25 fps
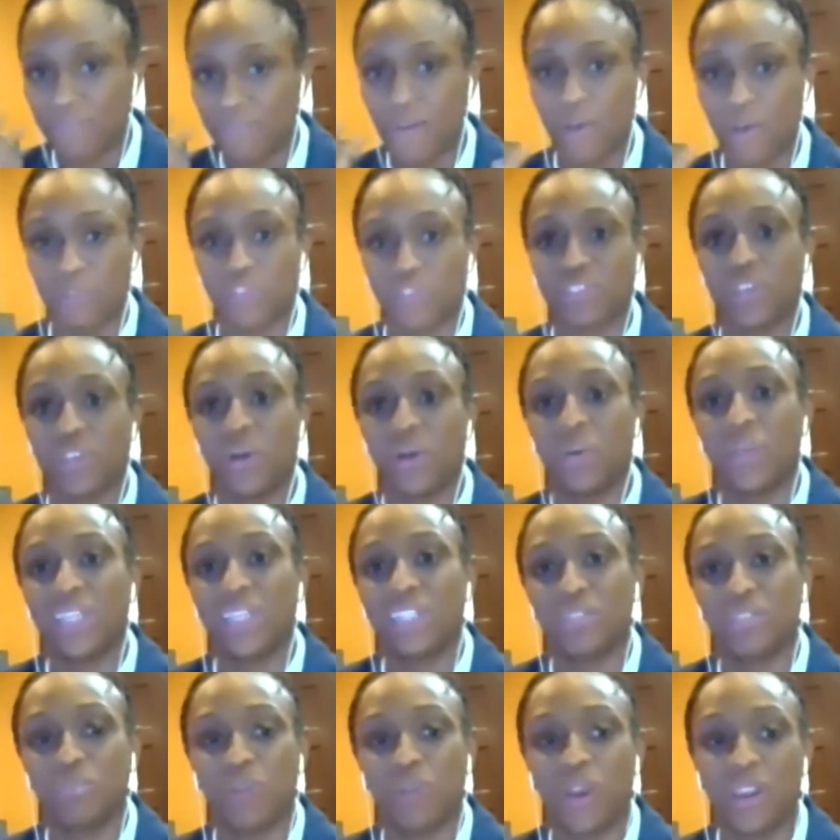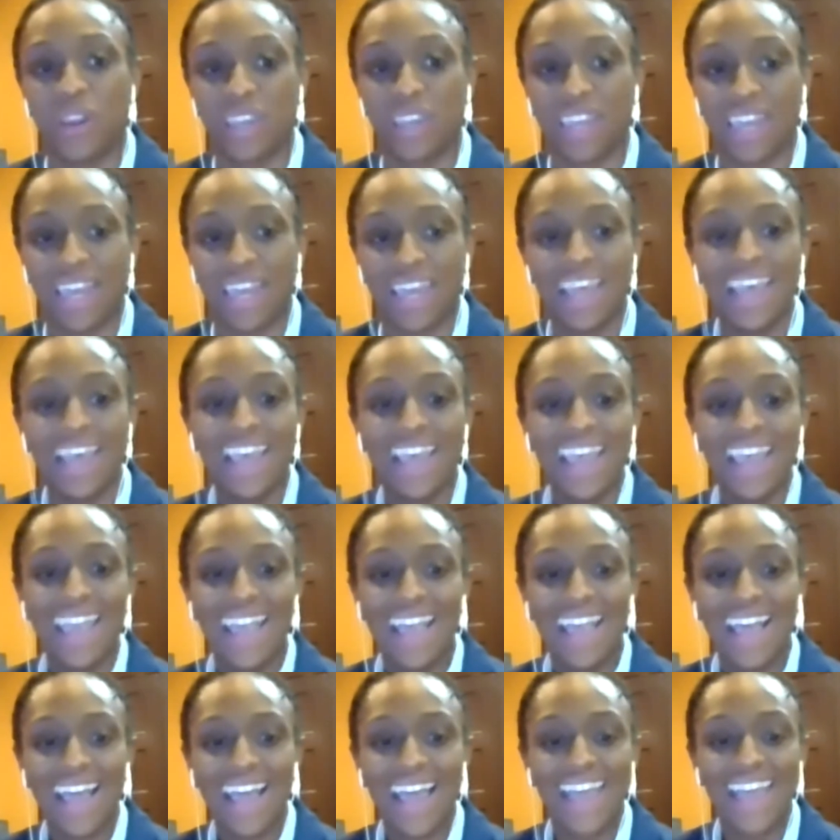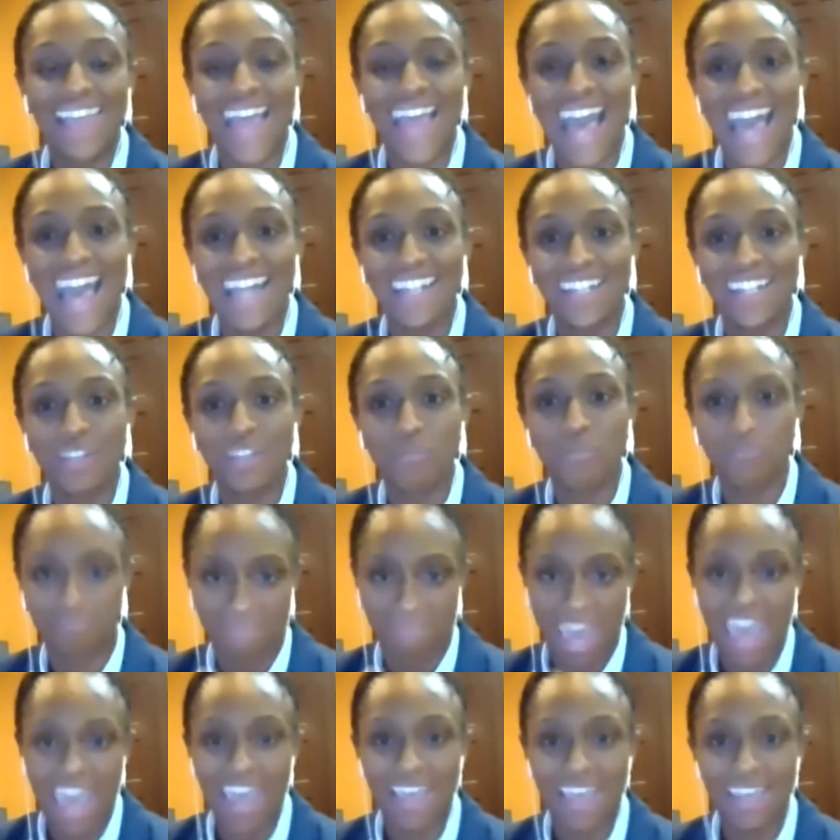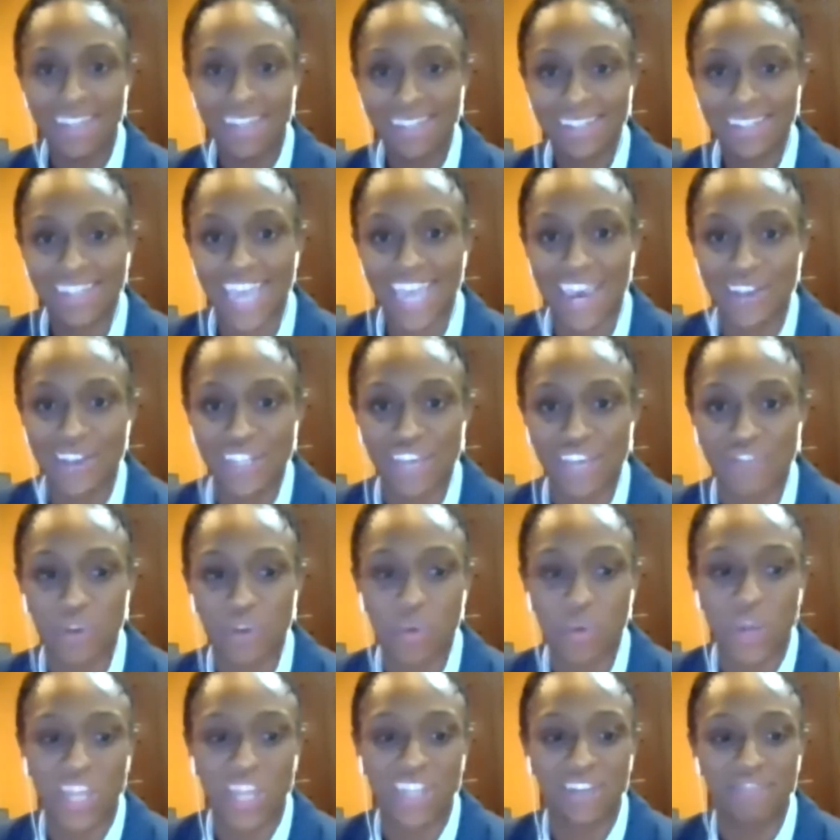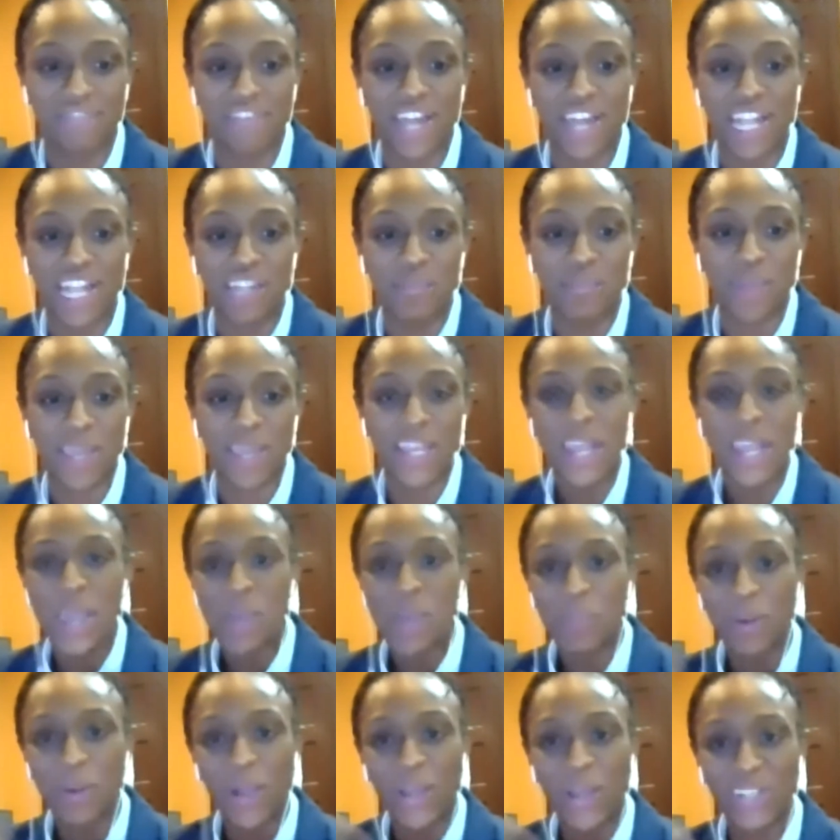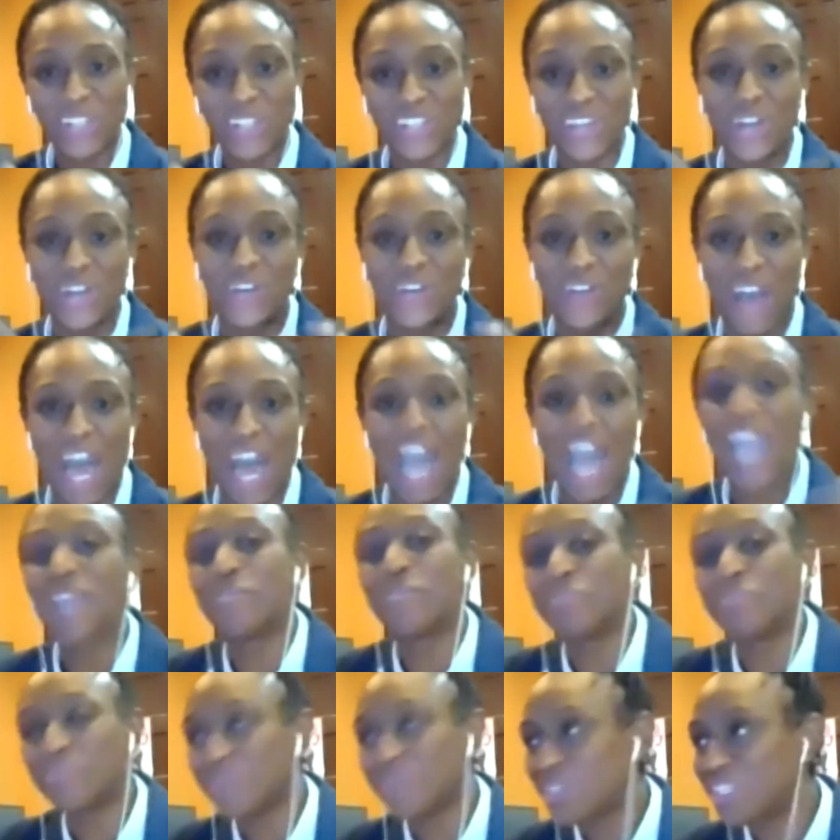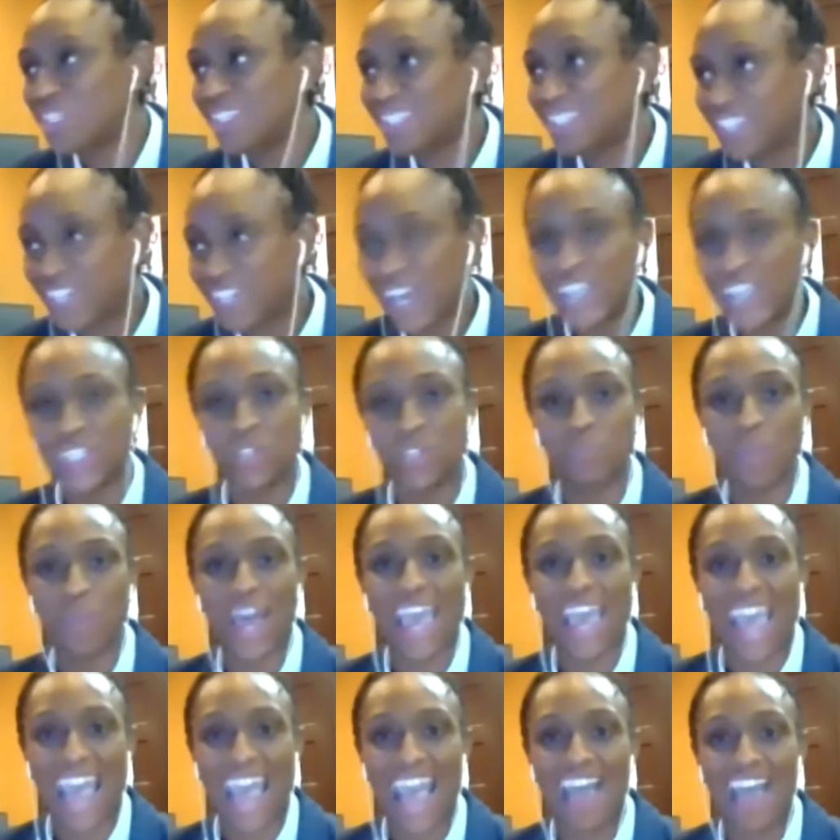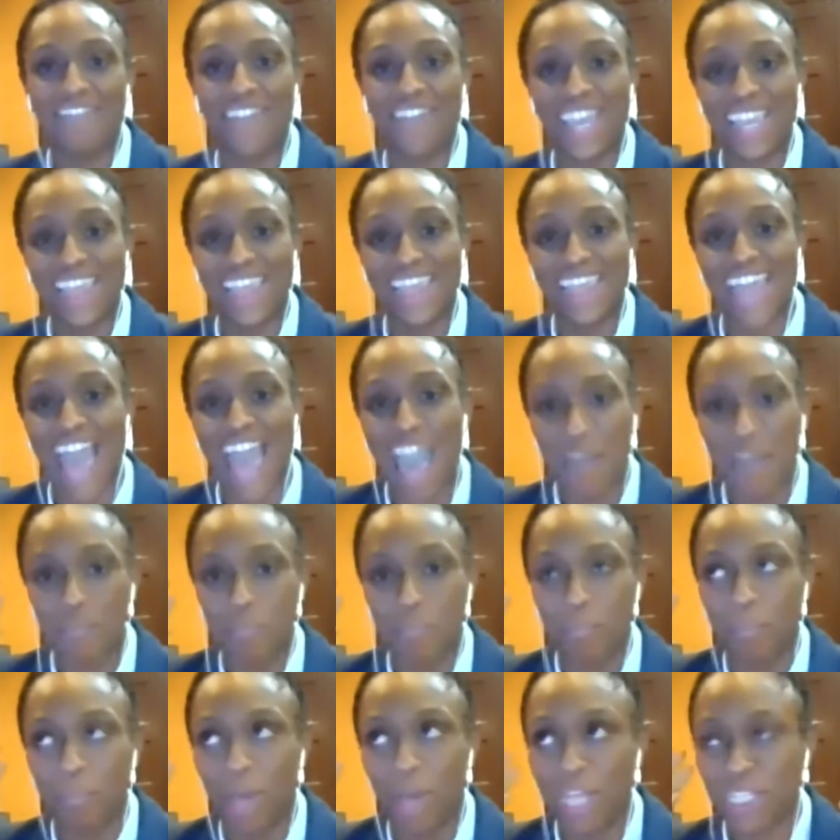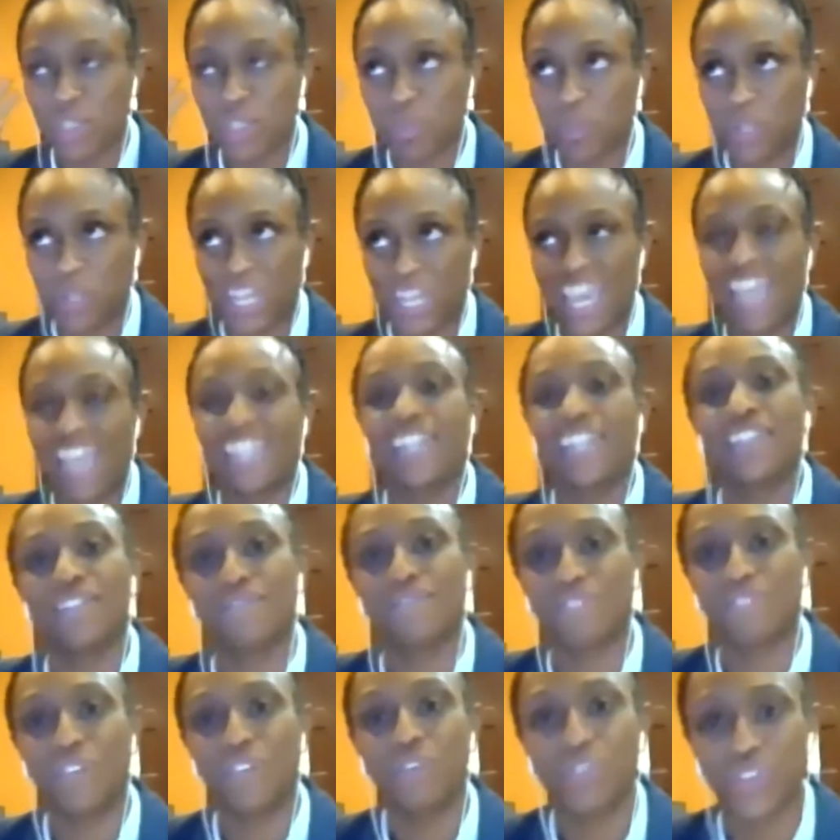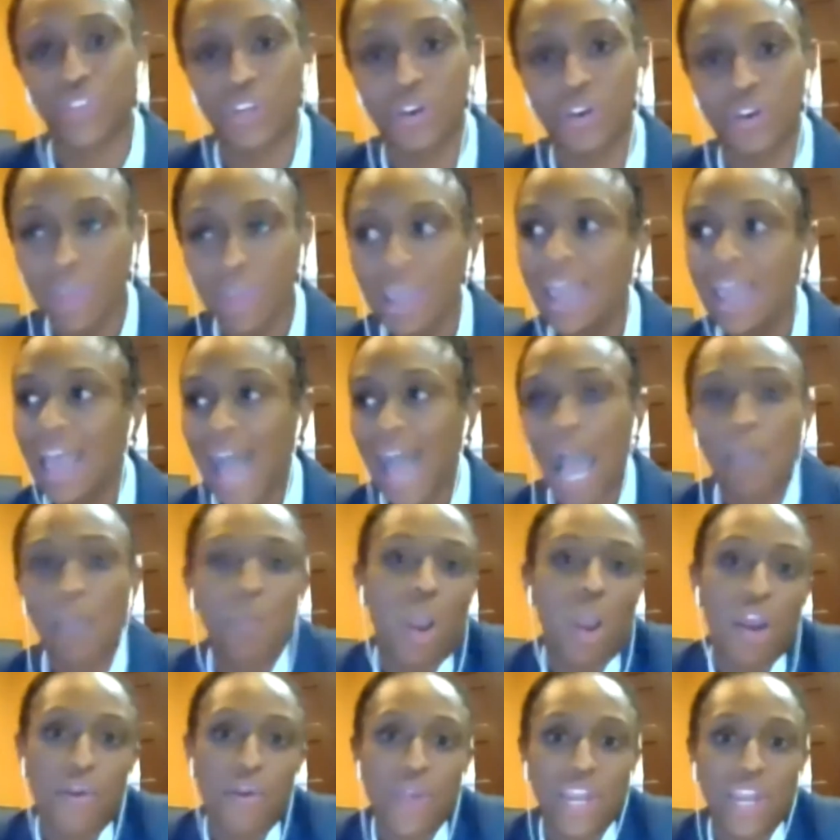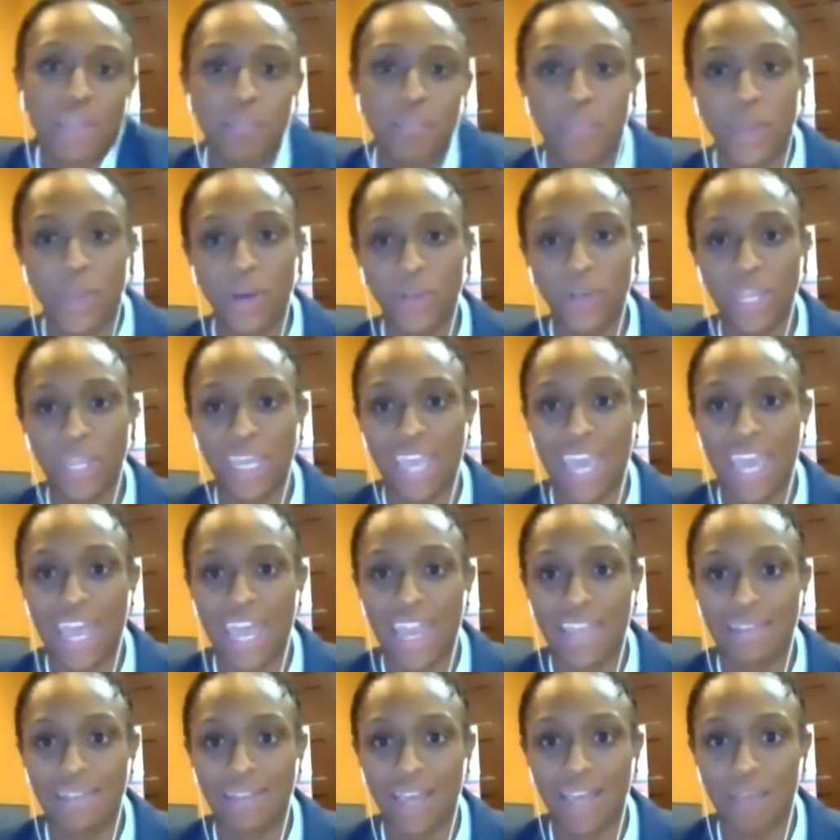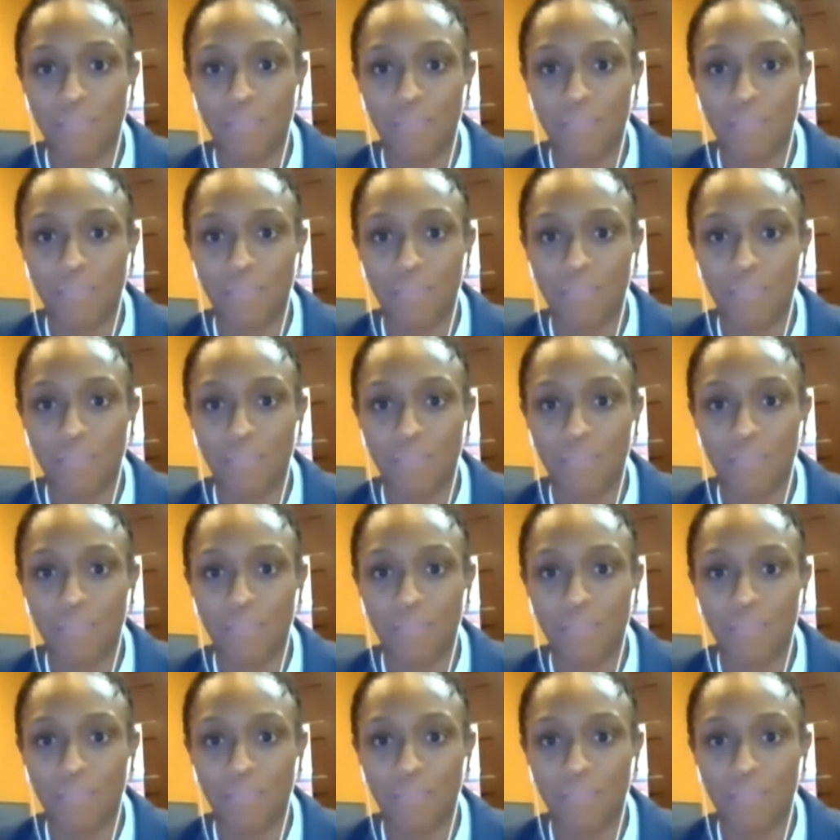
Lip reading: first going to market. And that, scares everyone in the development, but also I am, just by having that much planned in the future, I'm already building in